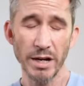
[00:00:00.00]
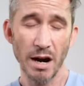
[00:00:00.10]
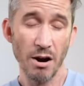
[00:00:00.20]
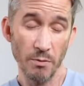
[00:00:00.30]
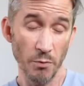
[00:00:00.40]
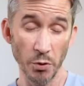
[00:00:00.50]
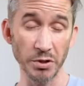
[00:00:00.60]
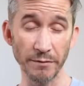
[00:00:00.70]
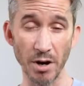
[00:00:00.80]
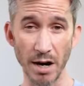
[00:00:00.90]
are most
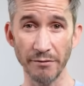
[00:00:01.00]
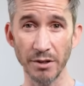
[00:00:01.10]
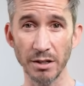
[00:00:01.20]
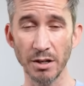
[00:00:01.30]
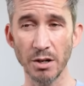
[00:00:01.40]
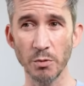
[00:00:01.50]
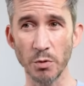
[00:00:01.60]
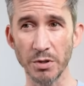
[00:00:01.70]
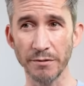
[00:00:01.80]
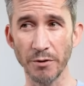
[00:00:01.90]
of our effort
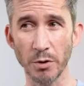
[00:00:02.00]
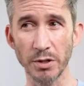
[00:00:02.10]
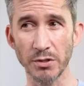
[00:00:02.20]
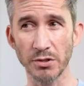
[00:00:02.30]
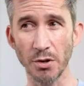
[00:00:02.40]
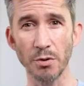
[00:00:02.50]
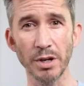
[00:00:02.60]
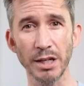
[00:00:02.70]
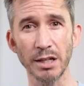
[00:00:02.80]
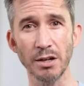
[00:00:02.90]
was focused
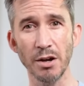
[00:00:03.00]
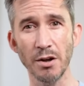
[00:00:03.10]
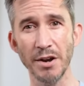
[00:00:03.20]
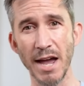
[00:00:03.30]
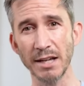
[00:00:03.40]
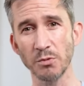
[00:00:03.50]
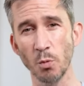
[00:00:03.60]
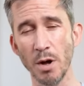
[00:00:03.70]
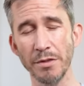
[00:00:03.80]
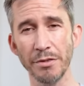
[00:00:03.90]
solely on acts
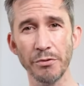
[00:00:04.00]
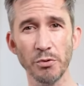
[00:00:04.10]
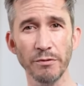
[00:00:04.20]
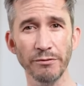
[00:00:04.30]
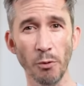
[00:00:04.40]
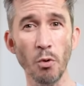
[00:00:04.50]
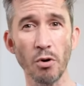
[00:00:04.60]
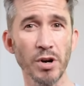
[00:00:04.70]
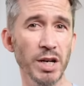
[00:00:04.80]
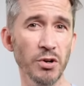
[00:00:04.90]
one through
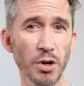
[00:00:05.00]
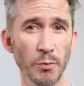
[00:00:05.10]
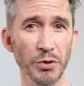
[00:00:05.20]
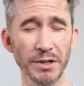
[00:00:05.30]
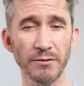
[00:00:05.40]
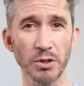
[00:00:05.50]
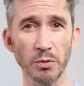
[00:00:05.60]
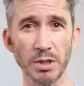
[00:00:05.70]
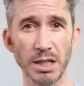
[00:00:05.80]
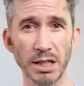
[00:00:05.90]
four in normal difficulty.